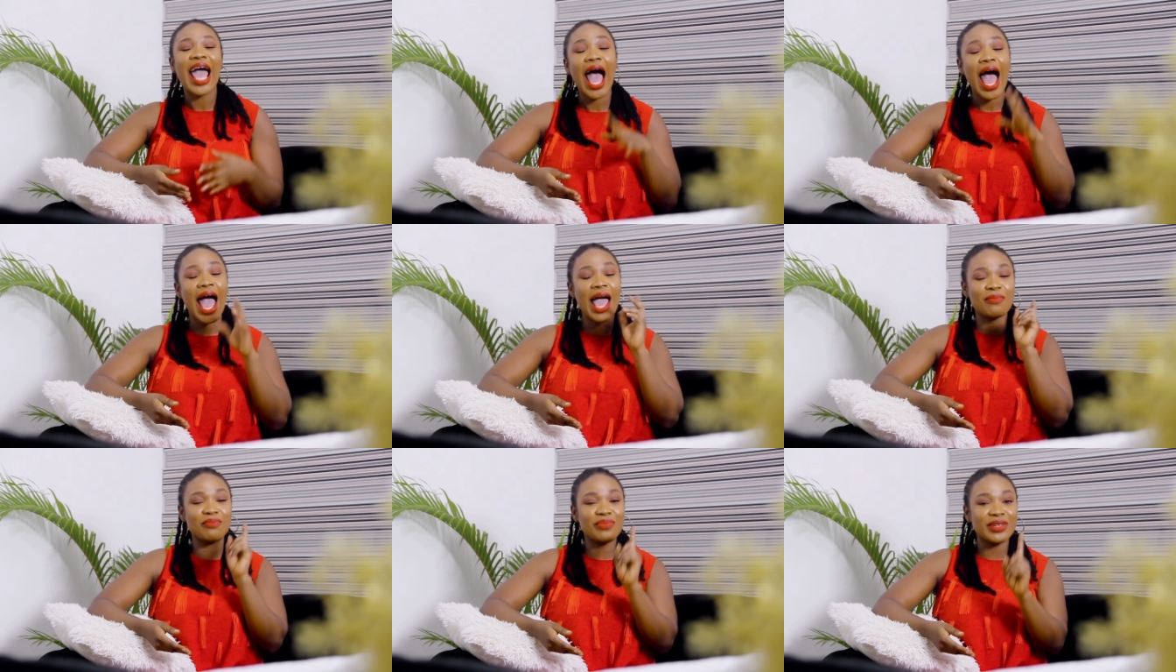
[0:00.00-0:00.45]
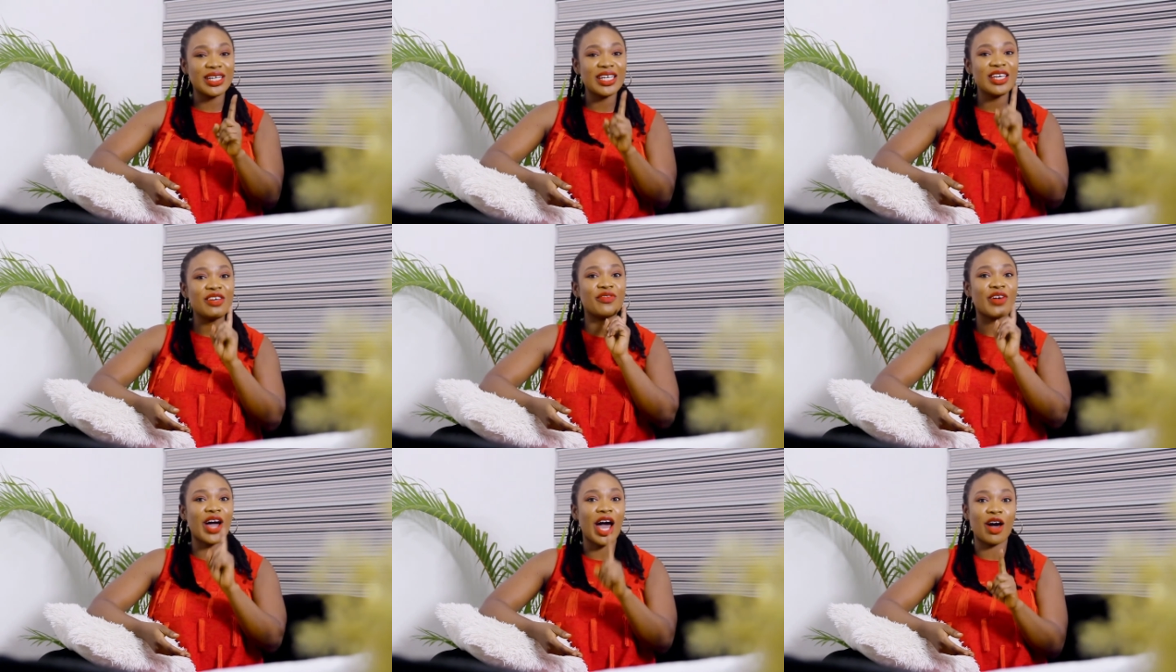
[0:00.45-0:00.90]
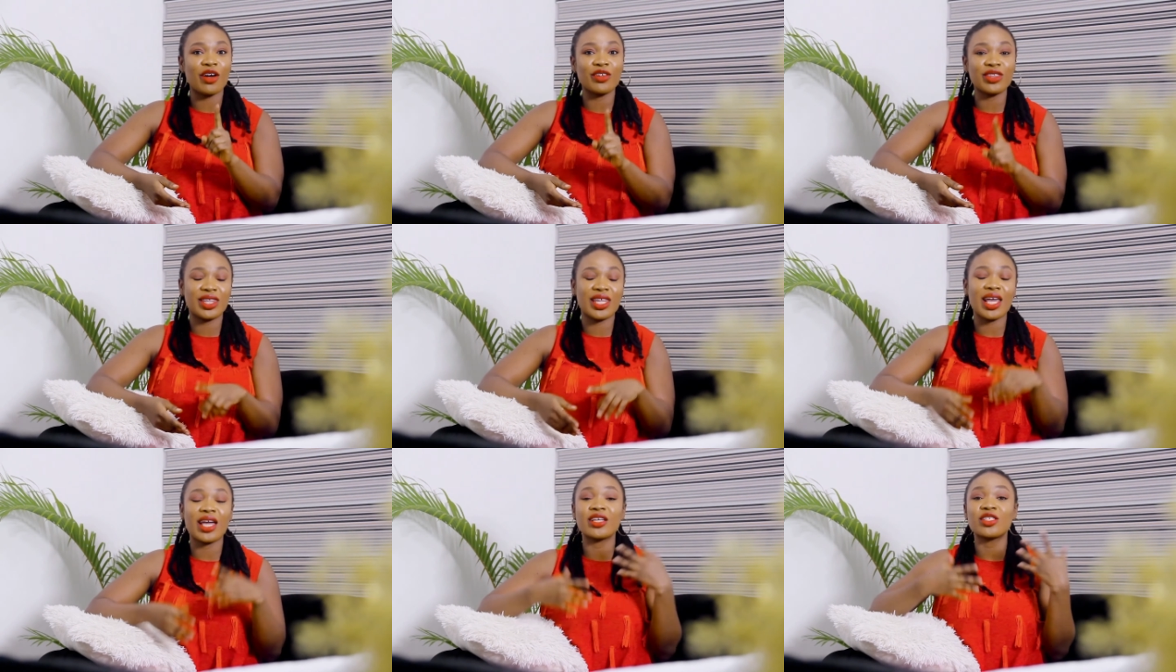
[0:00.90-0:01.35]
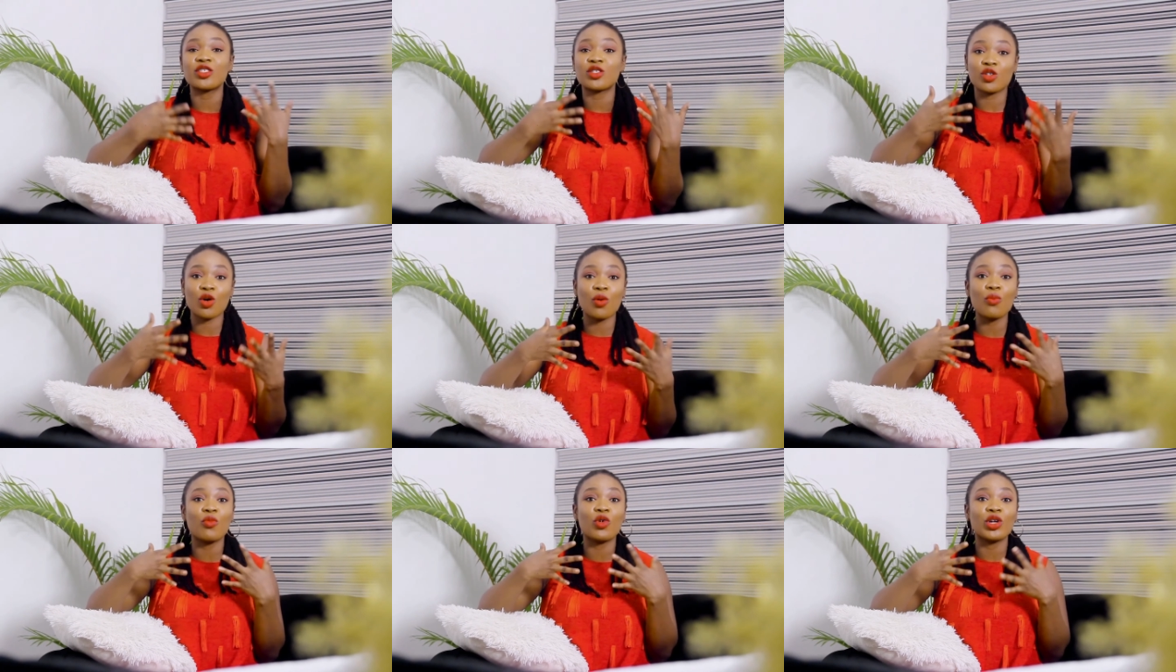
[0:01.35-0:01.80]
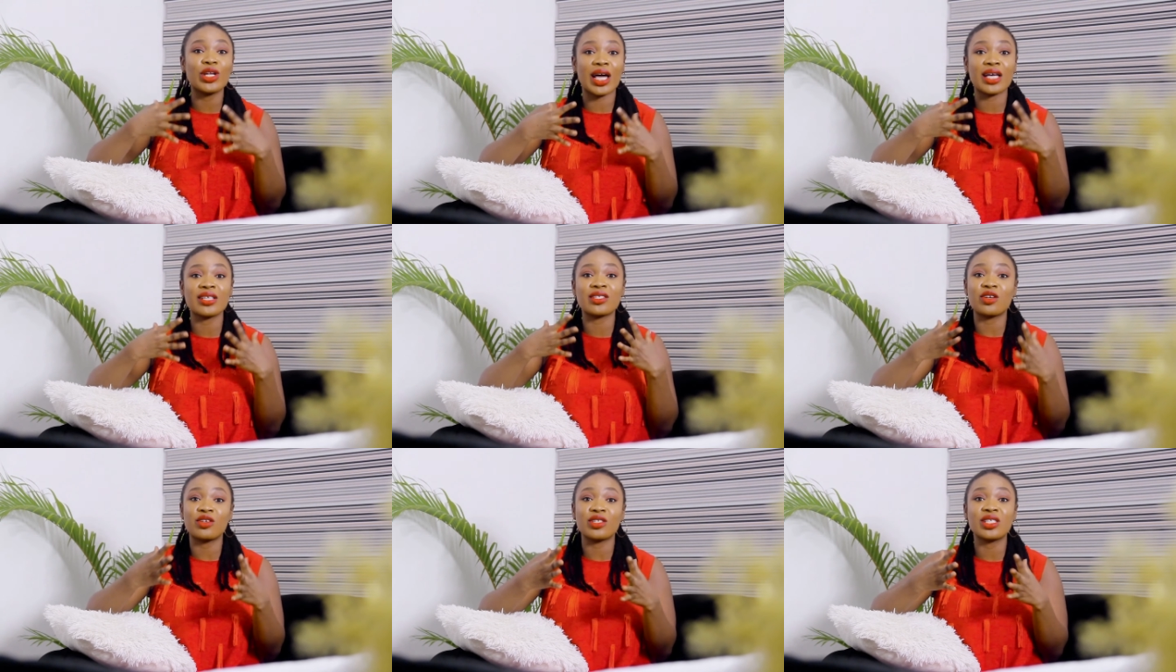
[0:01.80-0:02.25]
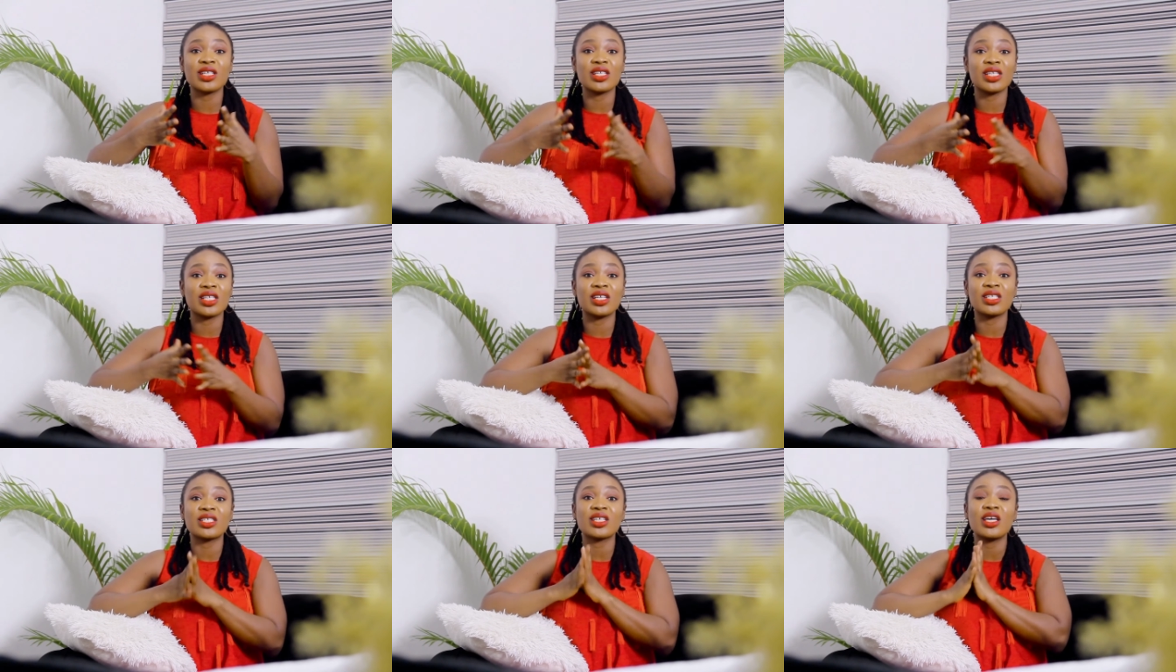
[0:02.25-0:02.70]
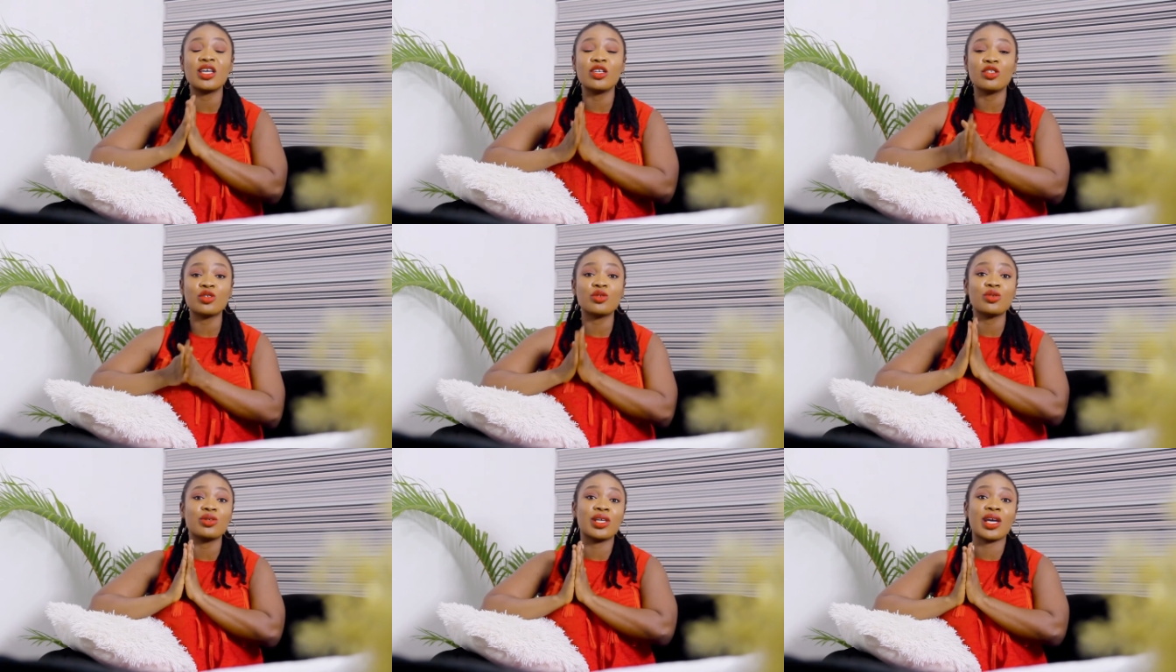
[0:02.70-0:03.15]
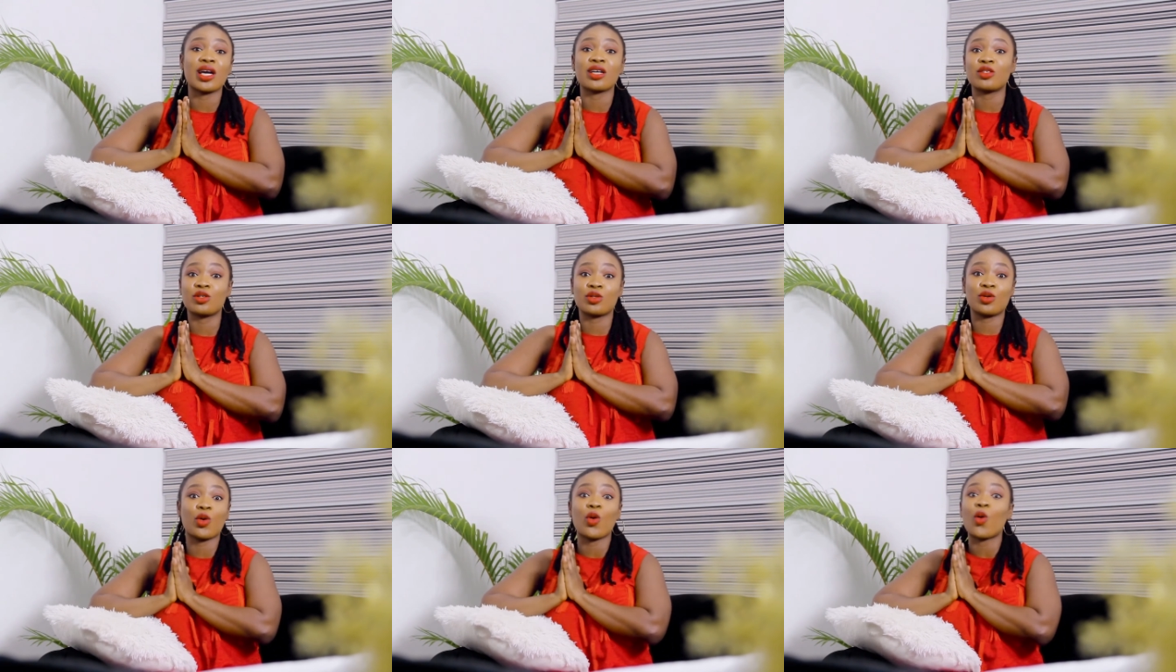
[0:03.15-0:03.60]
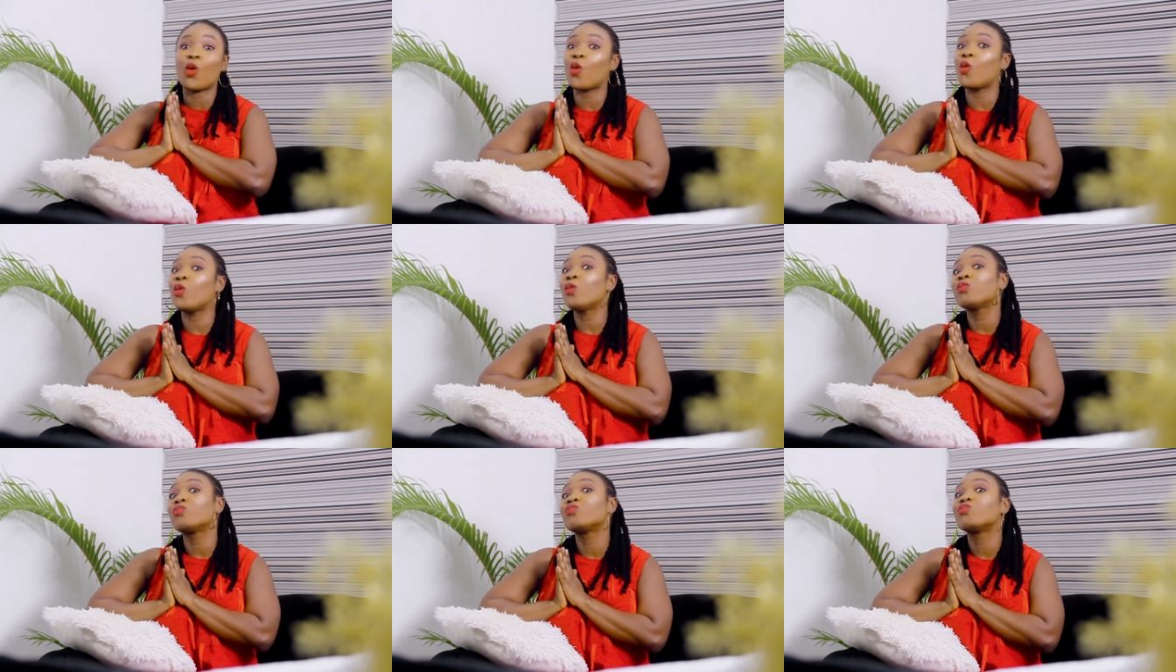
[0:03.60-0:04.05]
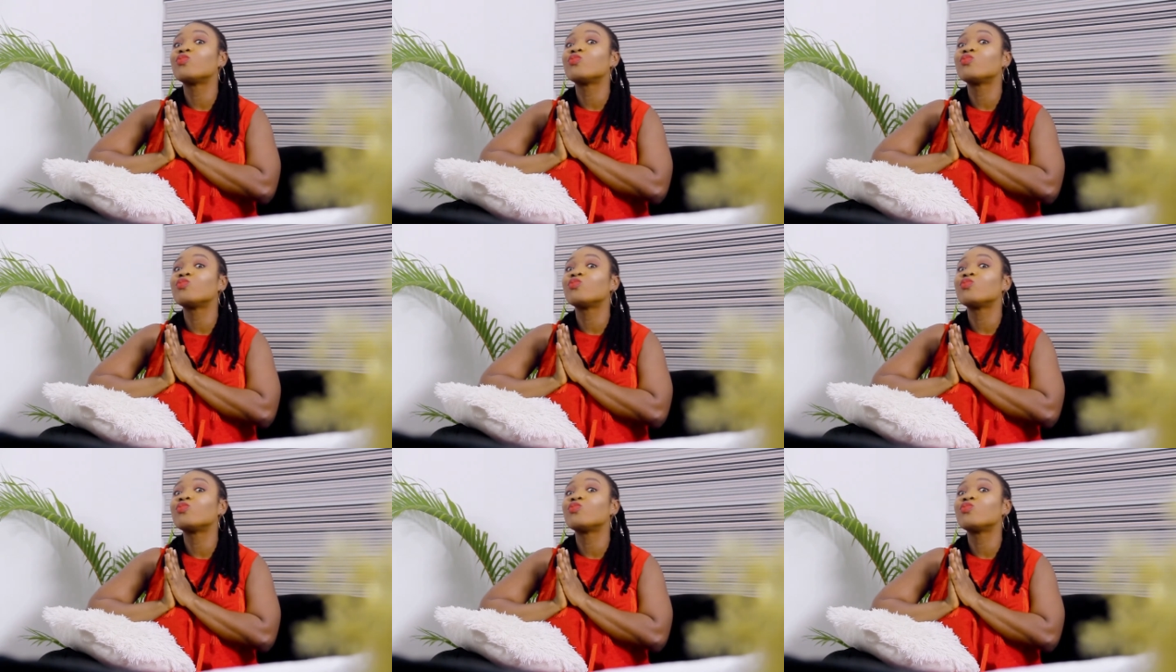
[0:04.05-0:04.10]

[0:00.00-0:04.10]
I believe out there someone has gotten this into their skull